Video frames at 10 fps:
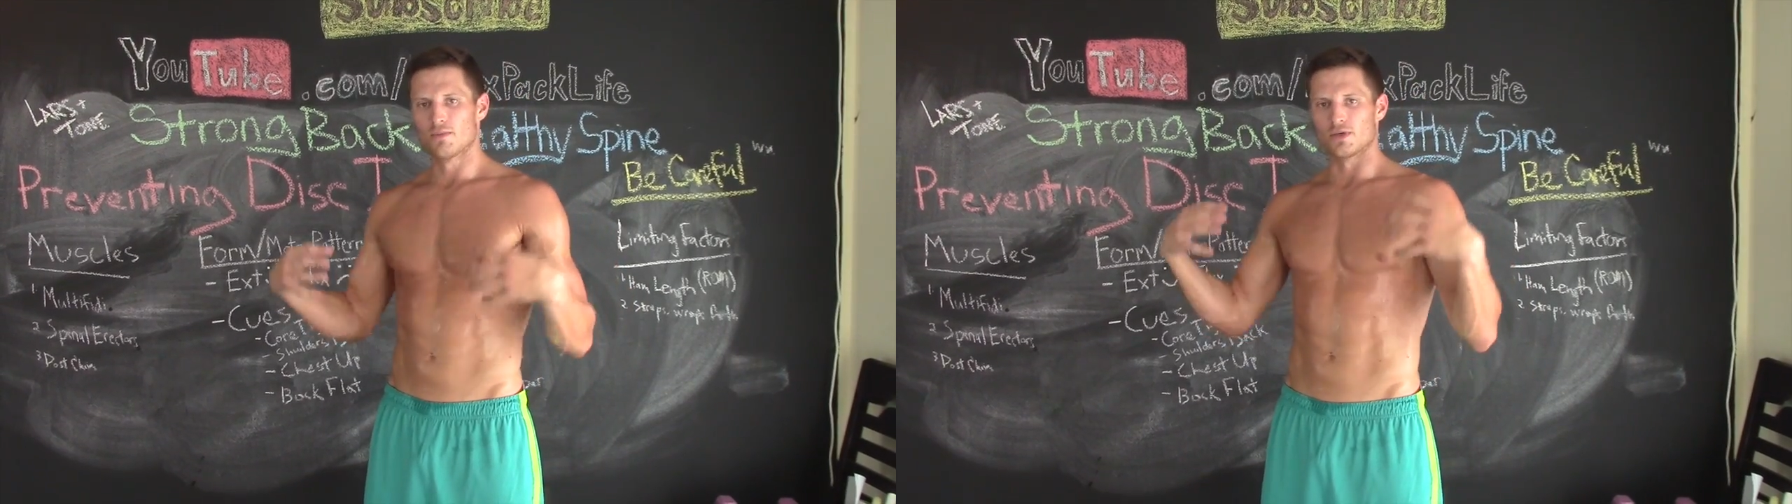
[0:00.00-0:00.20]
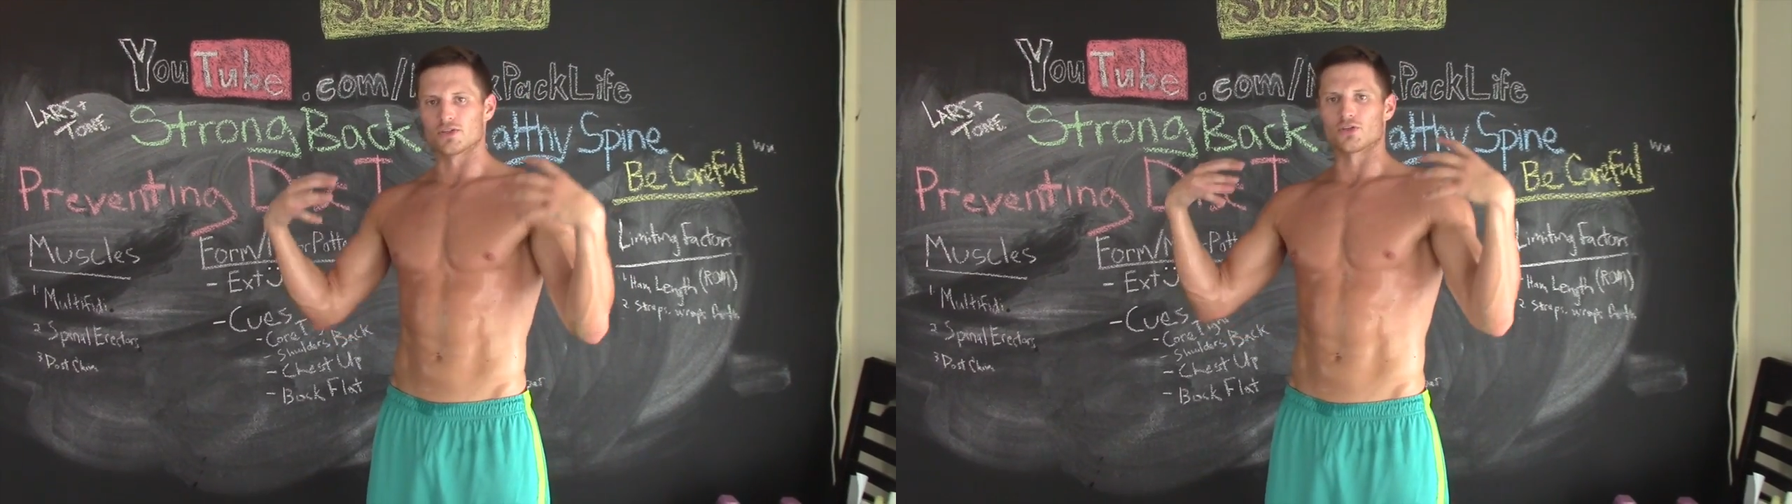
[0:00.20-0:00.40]

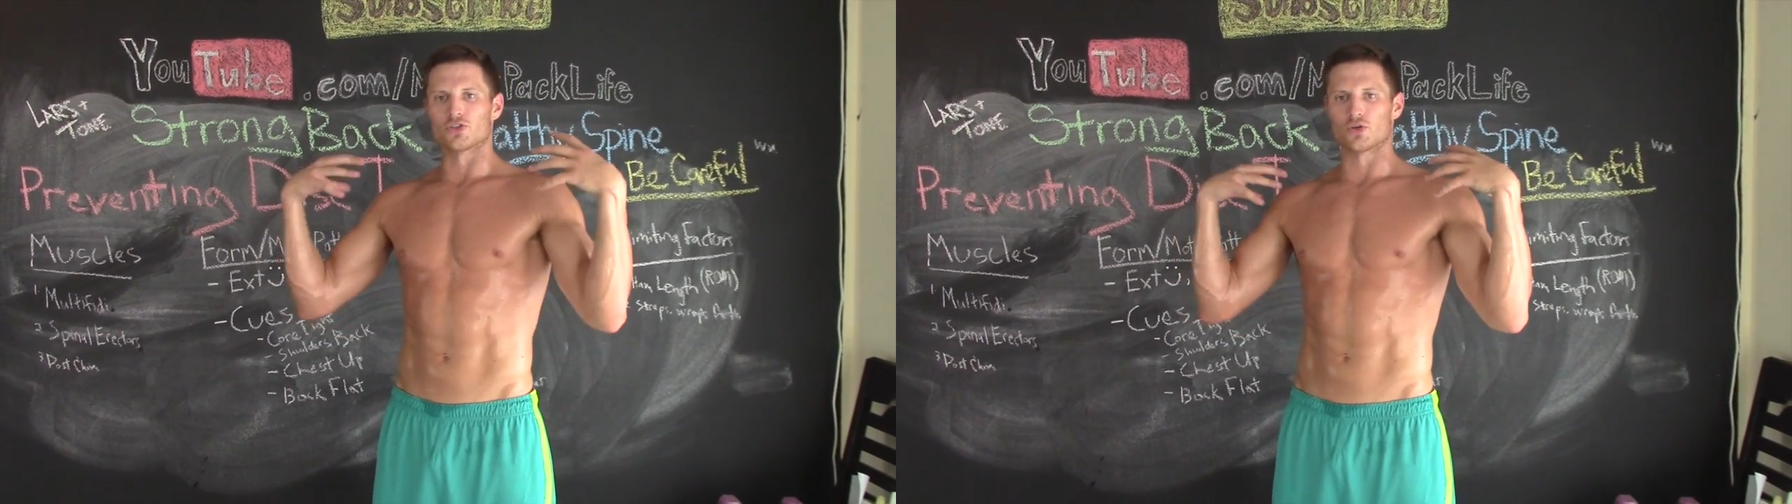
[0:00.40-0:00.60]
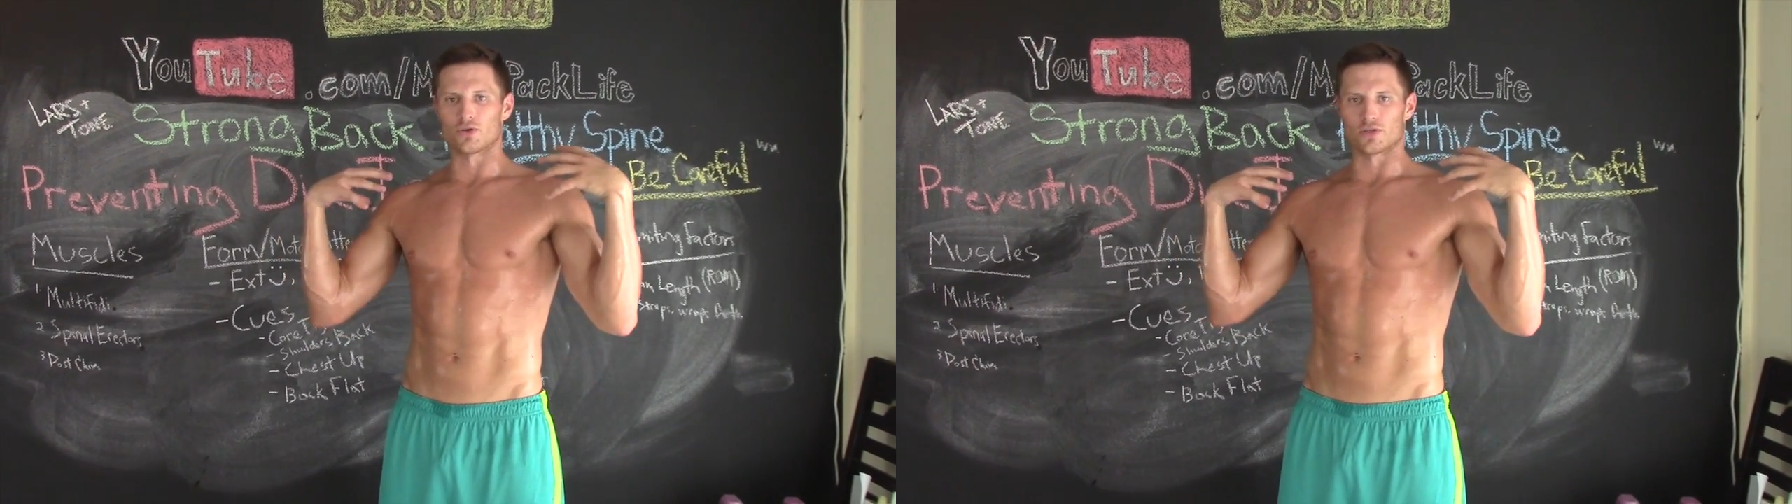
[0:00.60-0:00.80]
because our
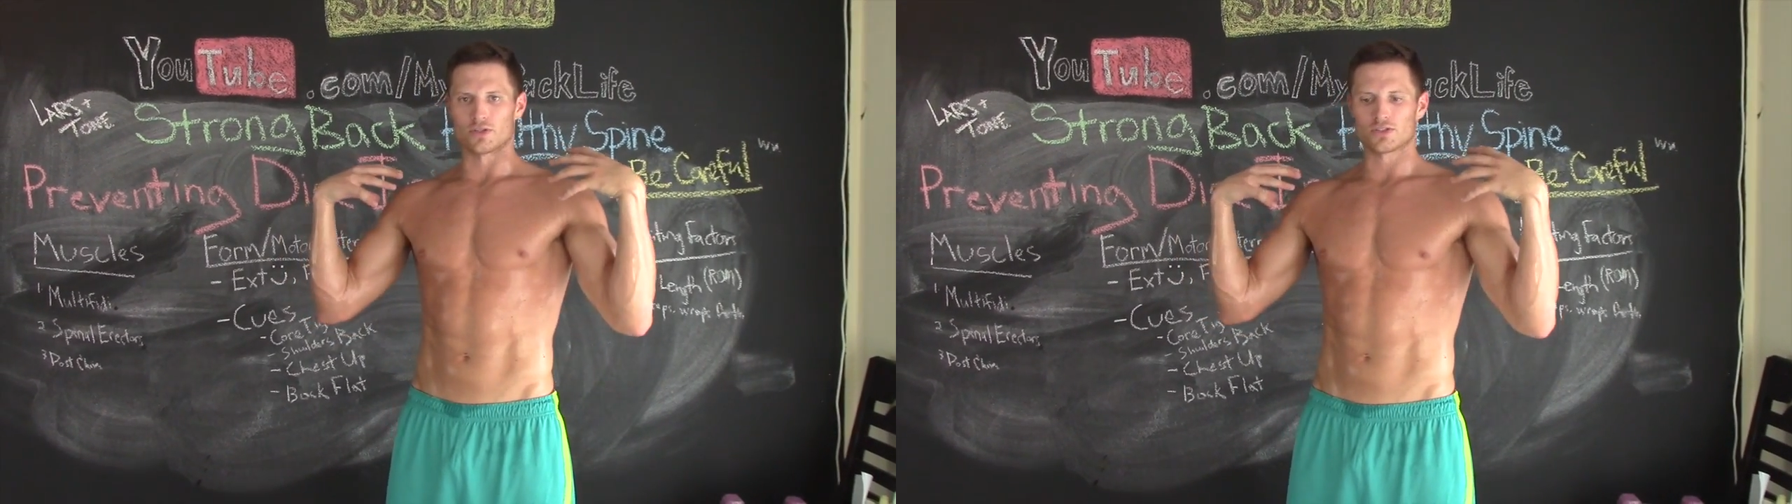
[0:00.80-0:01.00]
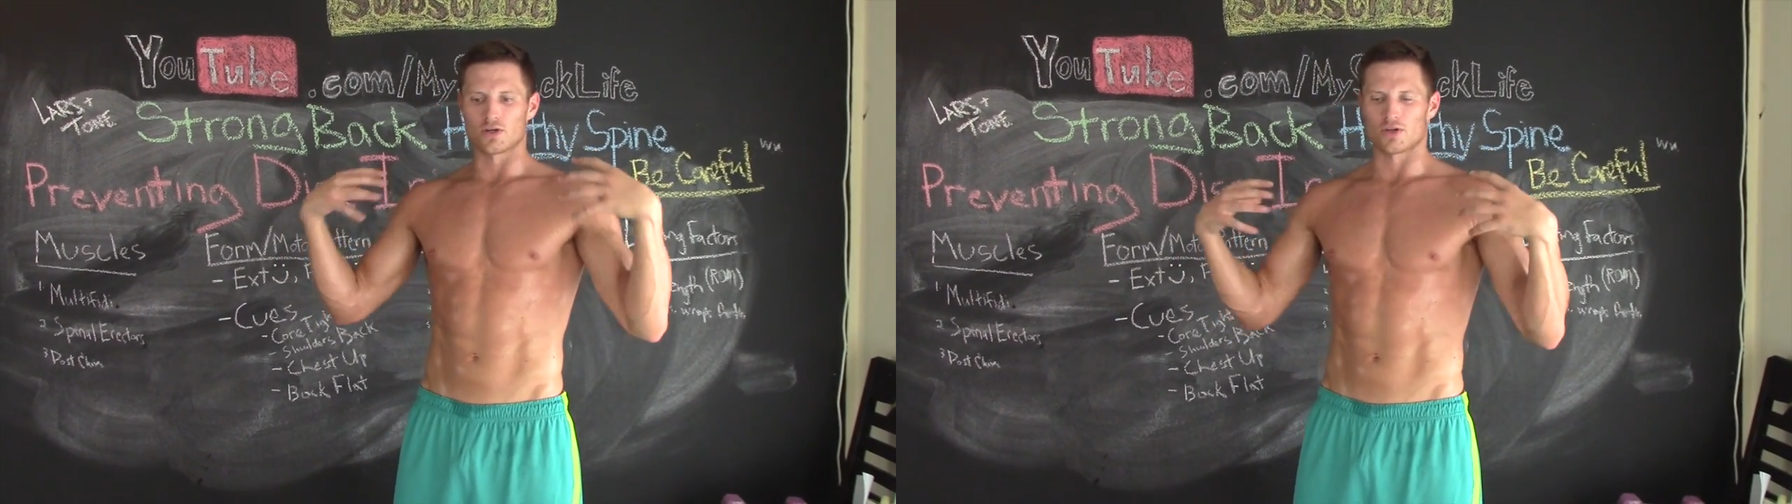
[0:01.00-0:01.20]

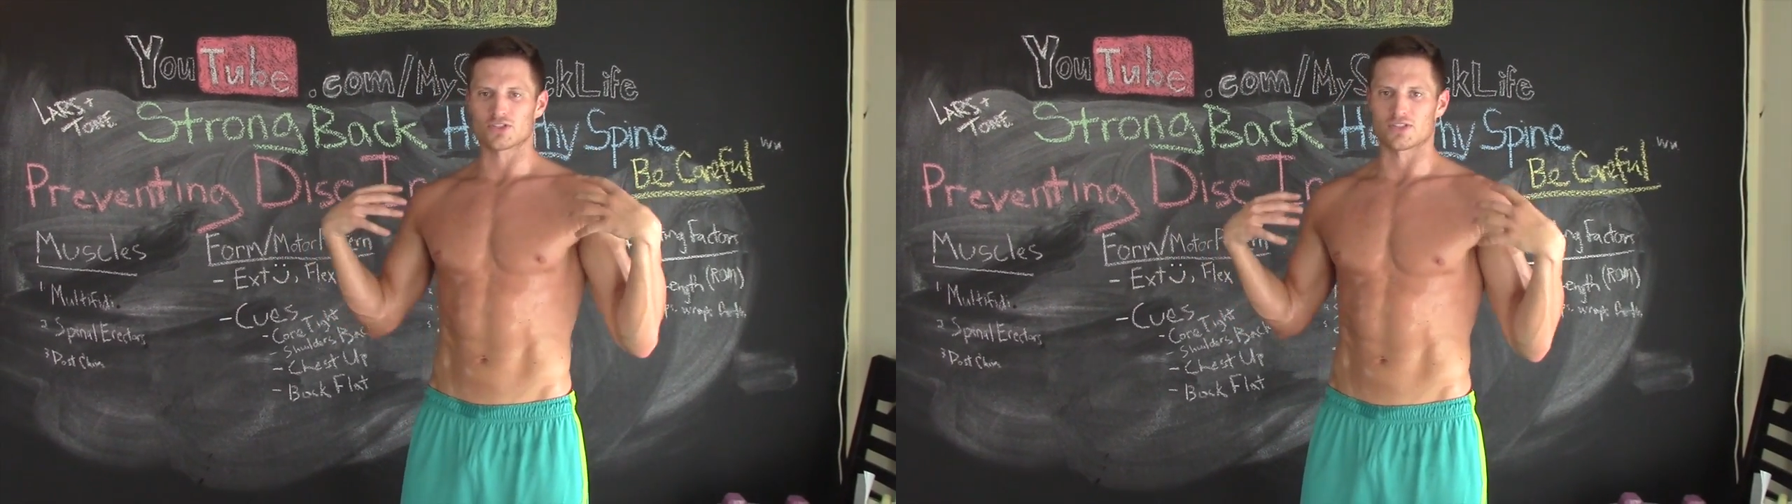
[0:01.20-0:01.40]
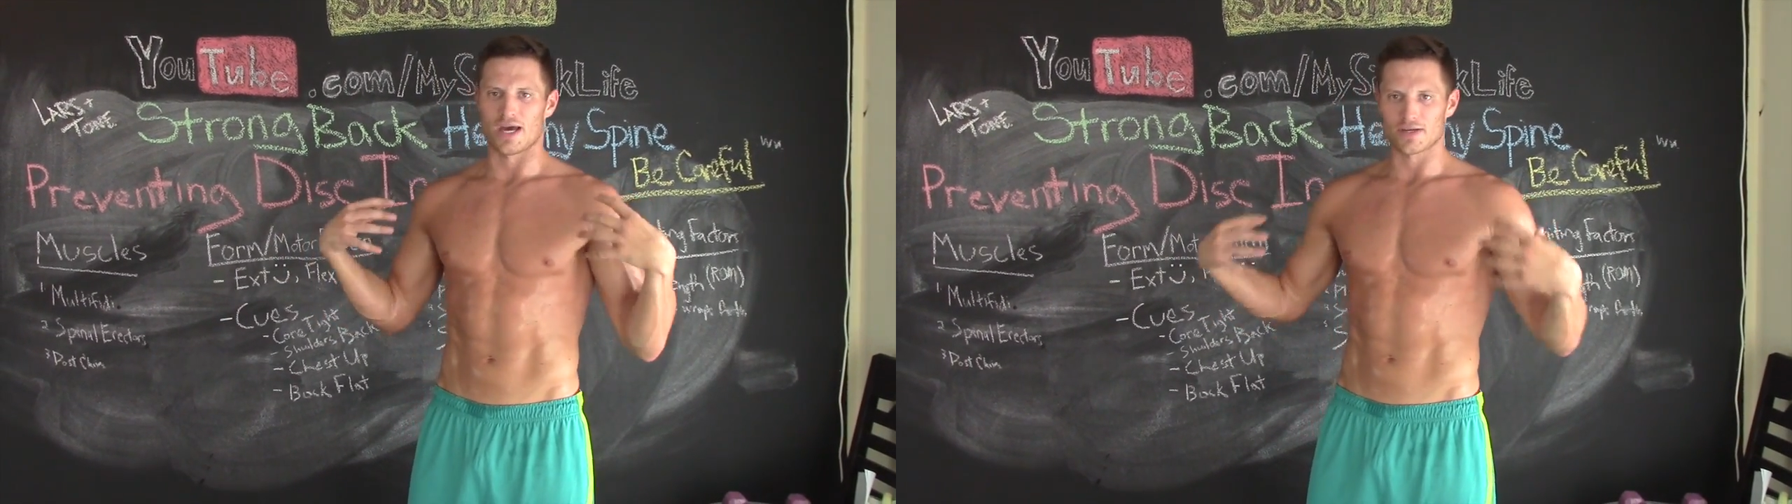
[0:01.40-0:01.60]
shoulders are
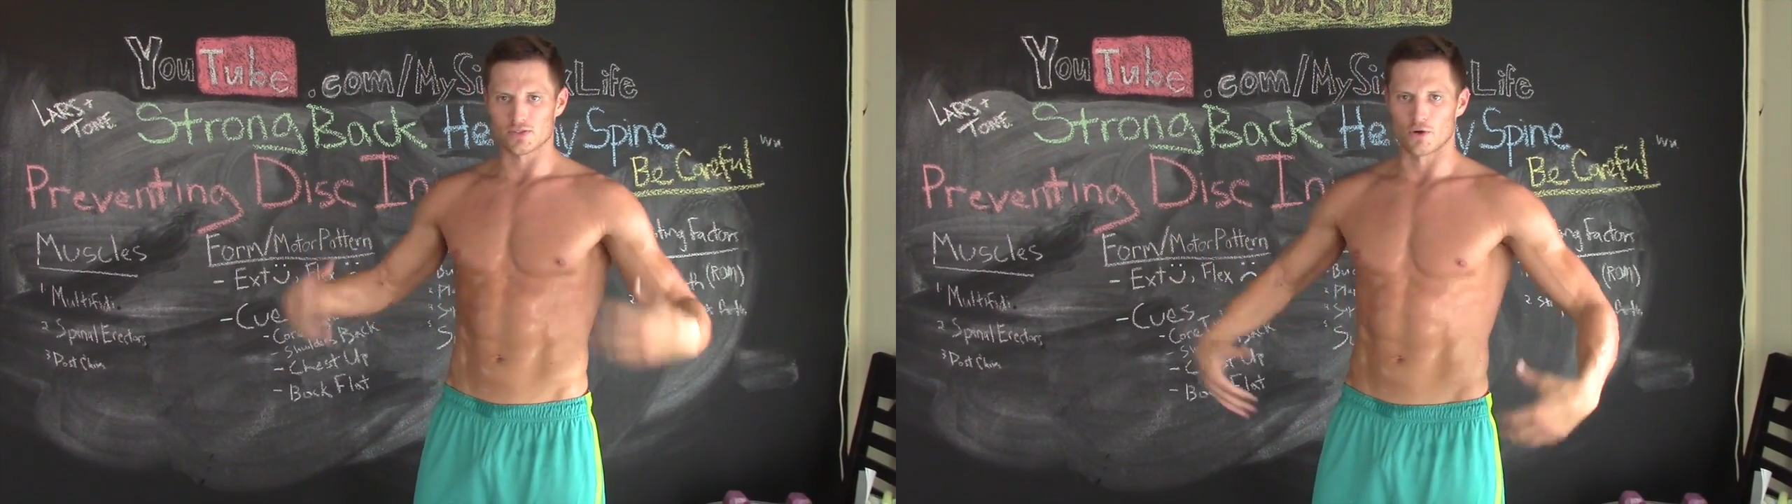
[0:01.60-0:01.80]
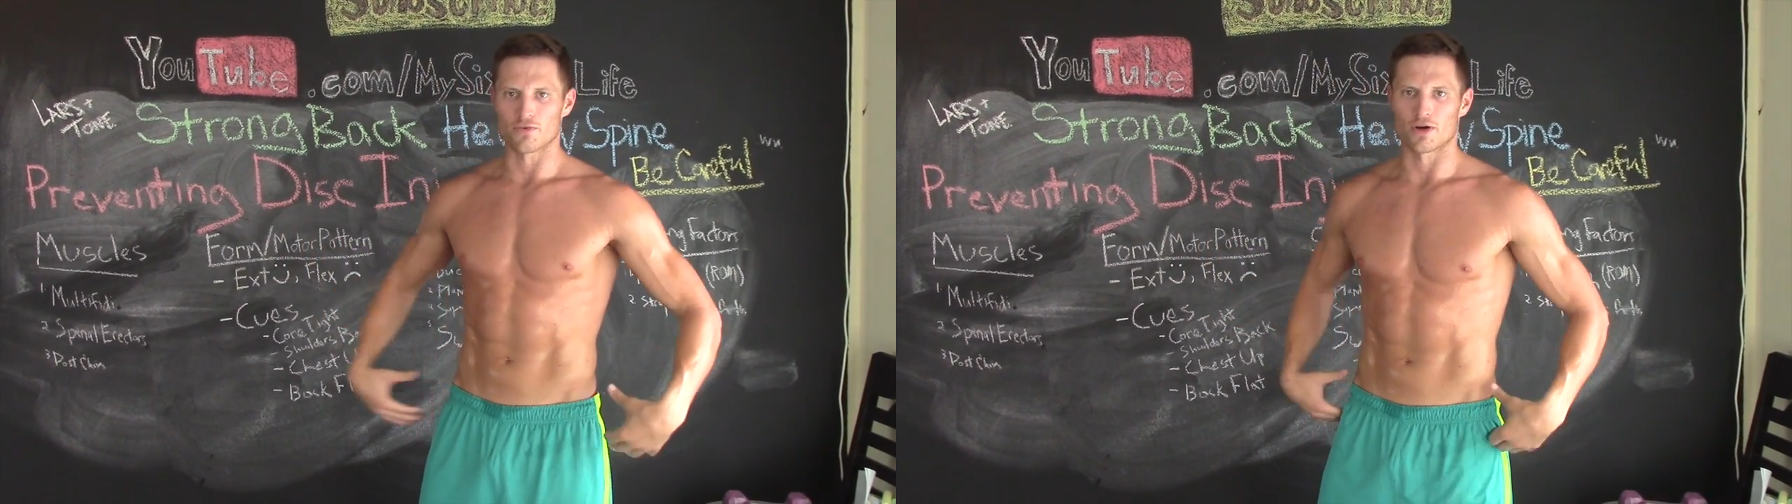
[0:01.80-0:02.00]
stacked over